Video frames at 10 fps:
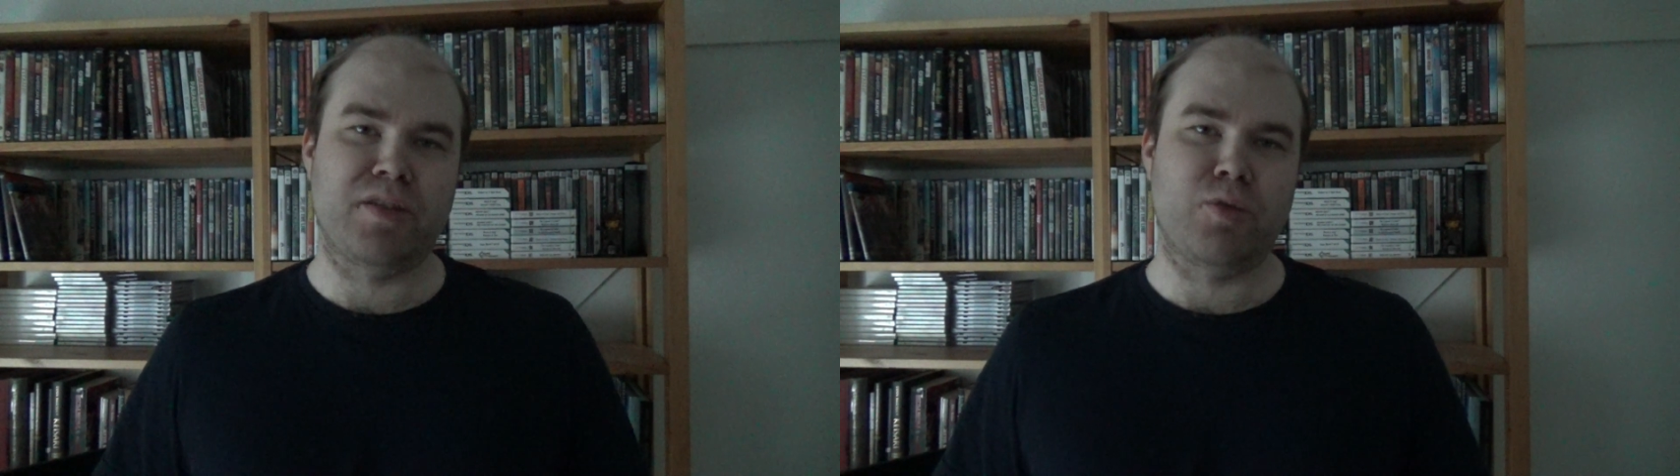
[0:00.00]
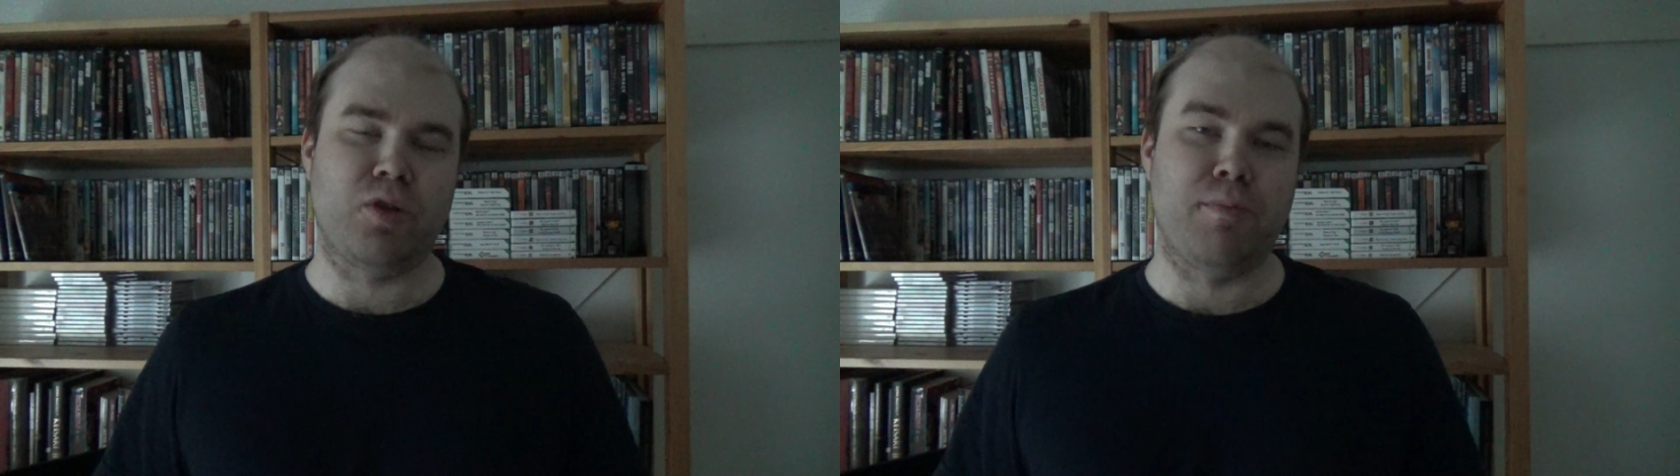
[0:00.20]

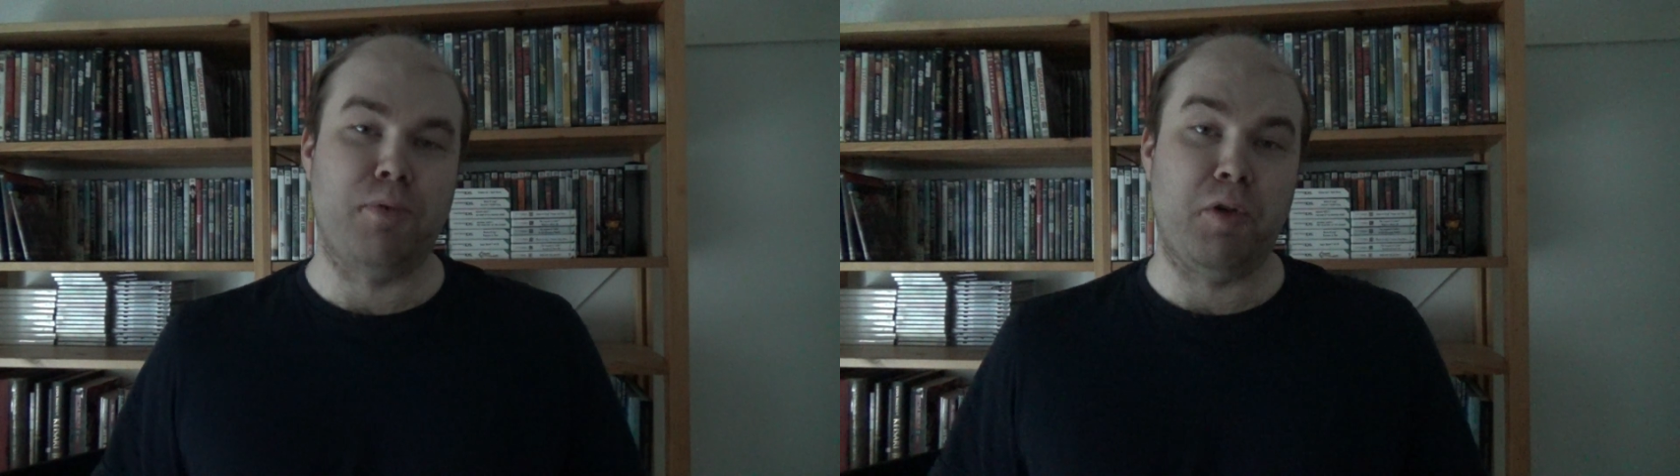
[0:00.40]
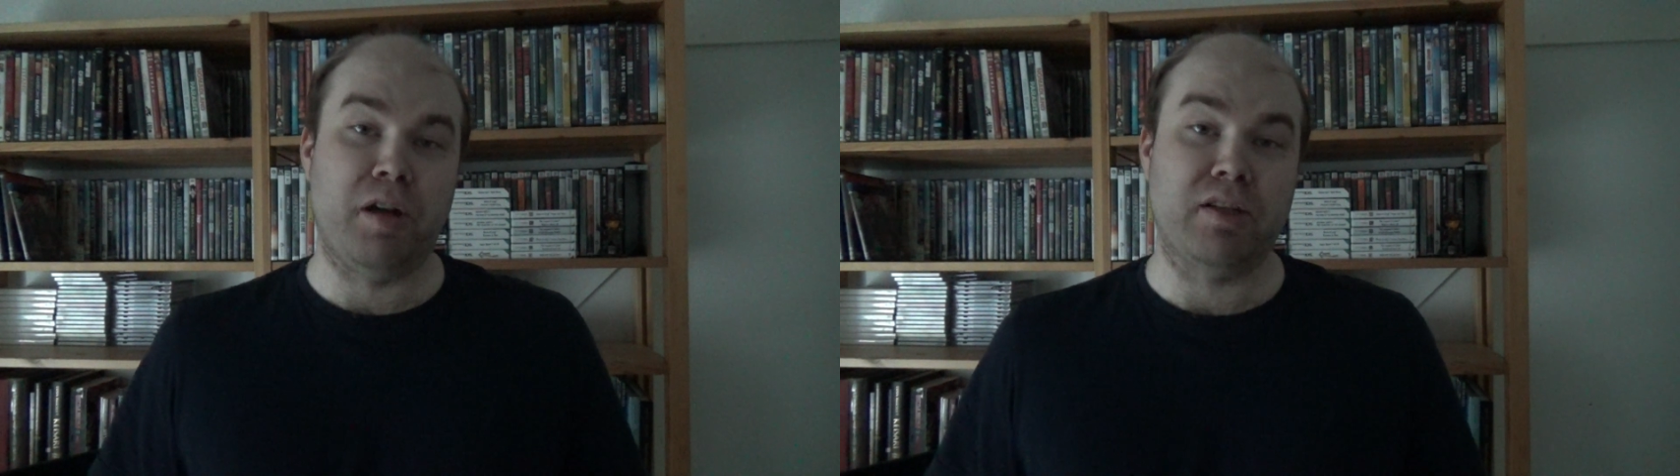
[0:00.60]
Sugar
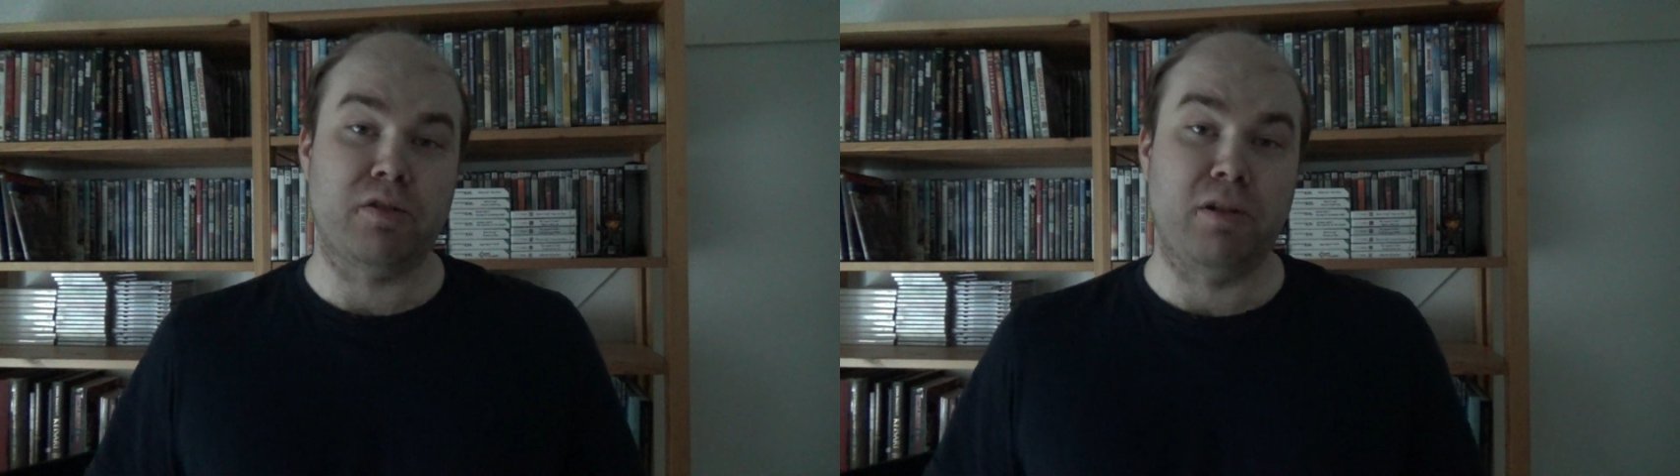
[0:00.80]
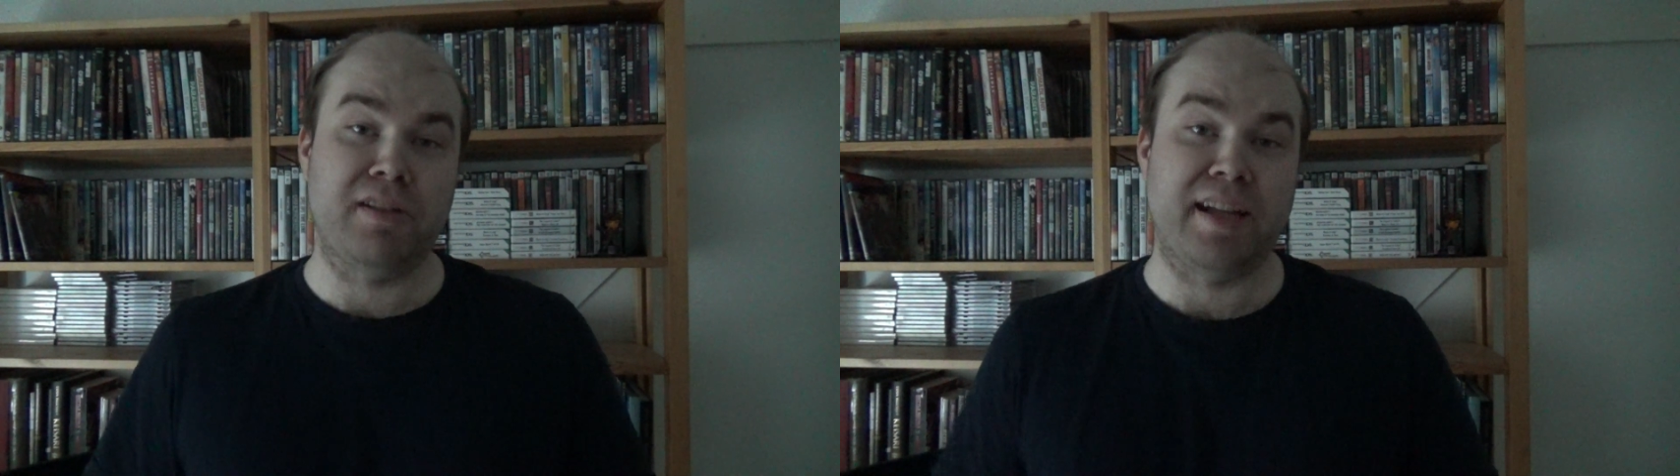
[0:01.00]
Blue,
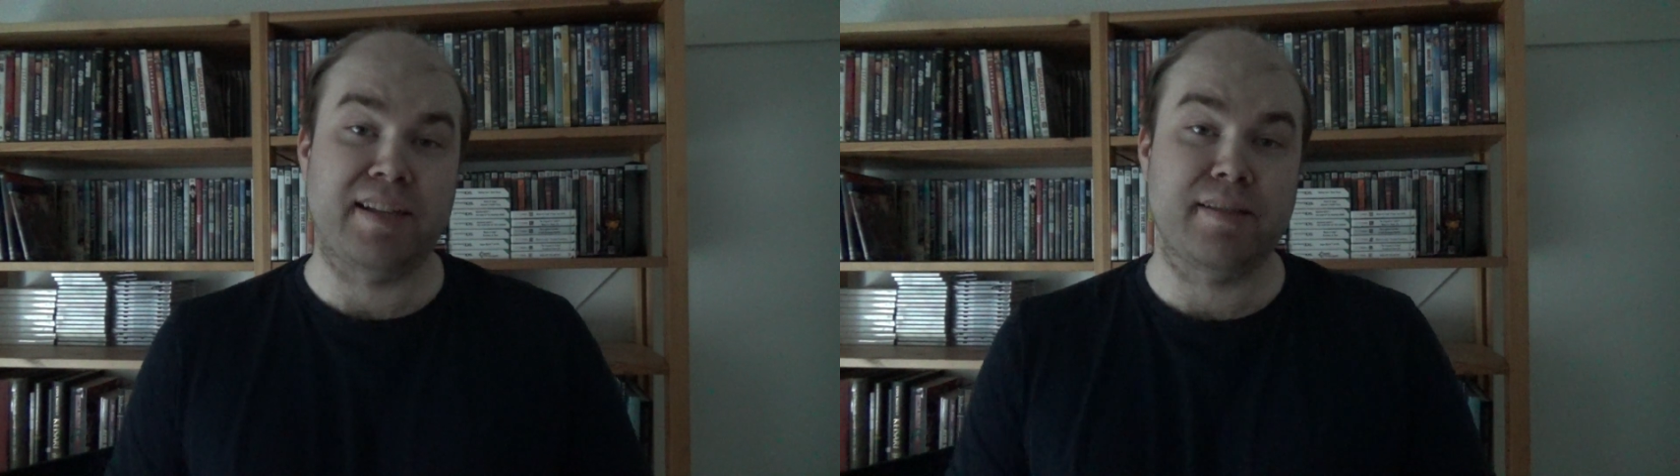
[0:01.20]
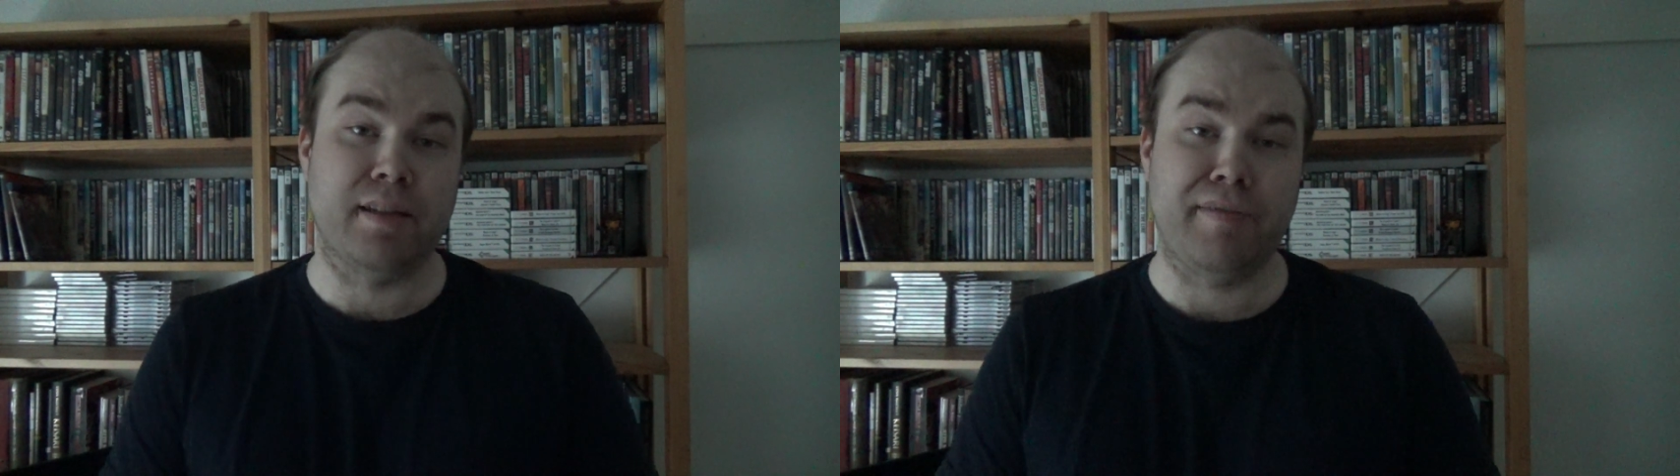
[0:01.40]
all
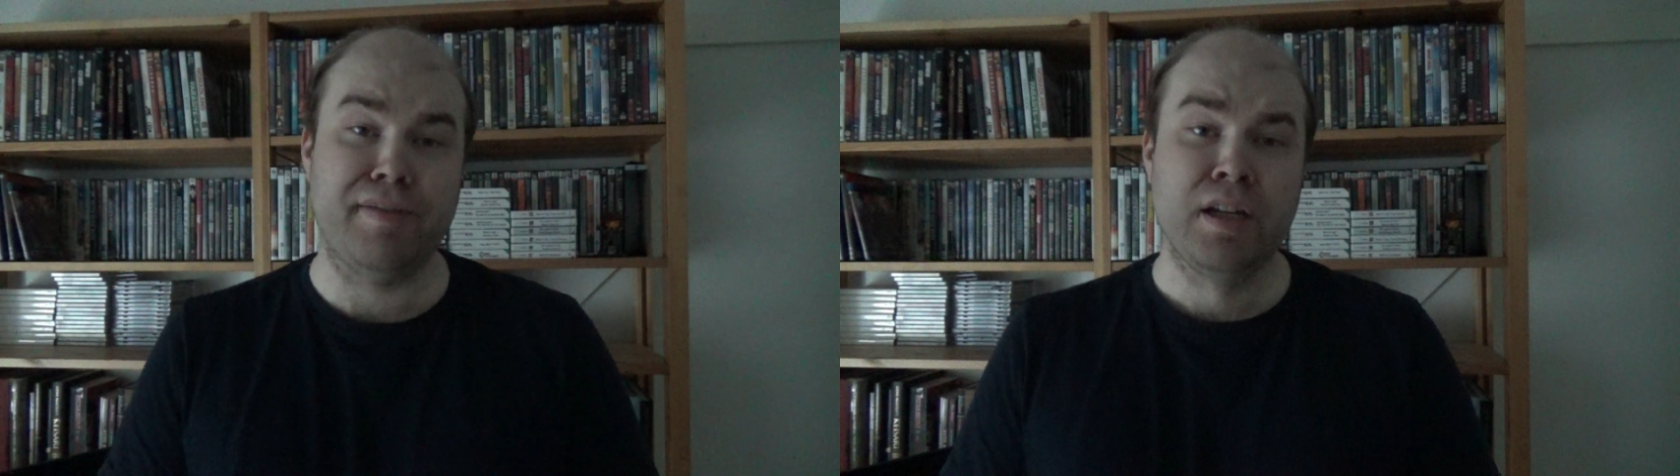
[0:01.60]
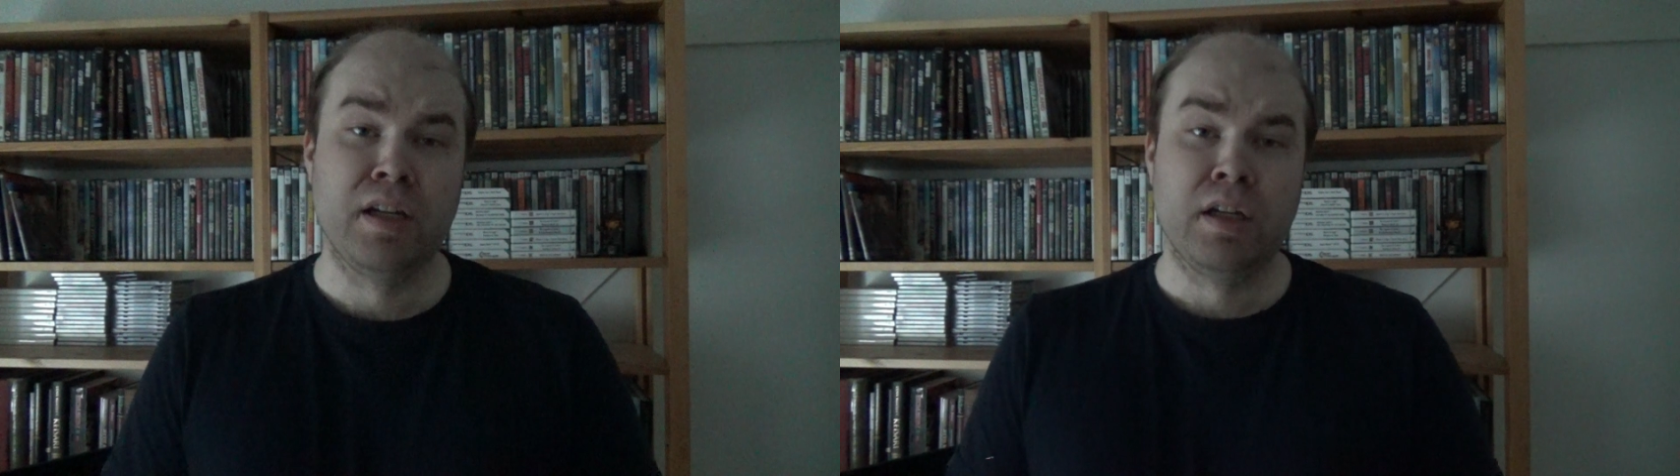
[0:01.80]
that
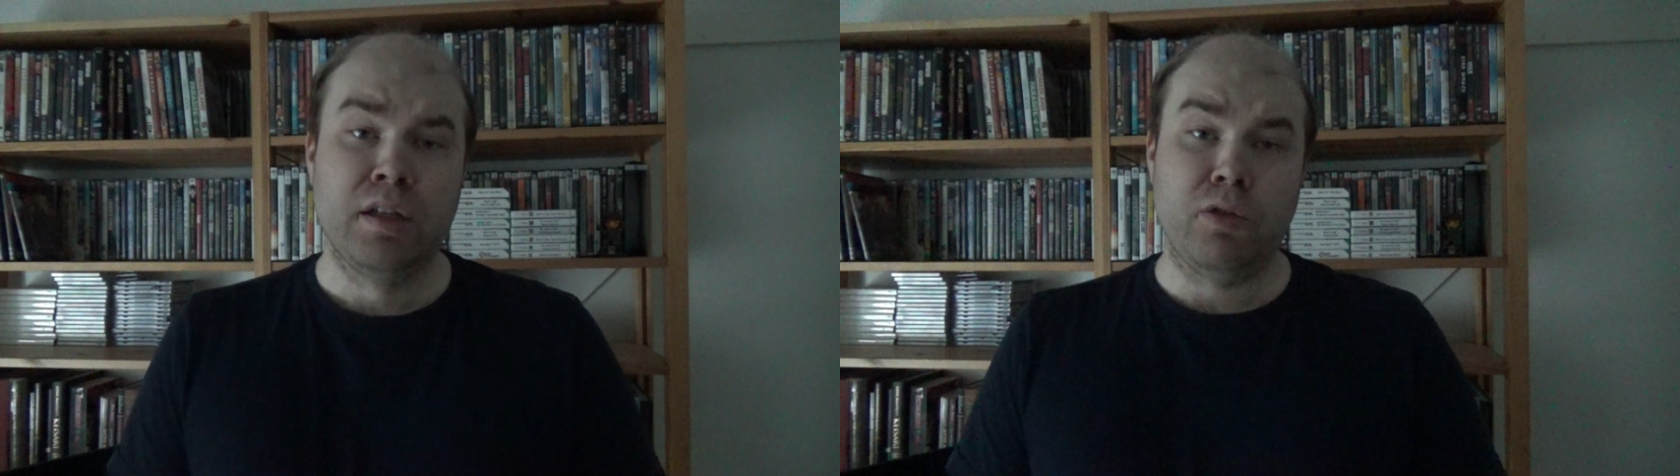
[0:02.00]
stuff,